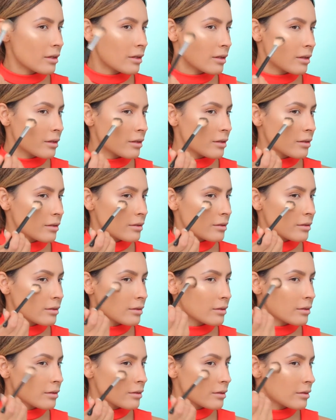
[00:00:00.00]
and apply
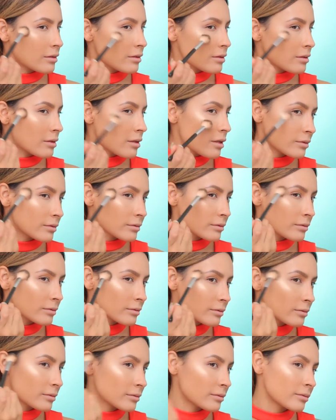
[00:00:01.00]
it right on the high
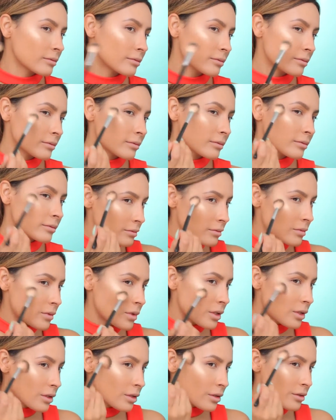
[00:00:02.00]
points of the face.
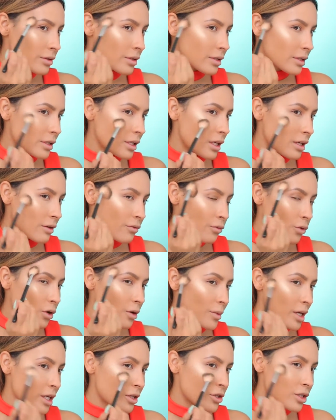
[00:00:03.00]
And then a little C
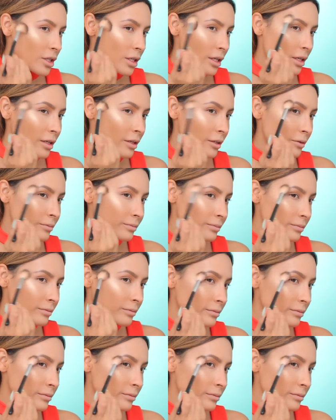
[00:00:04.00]
formation here.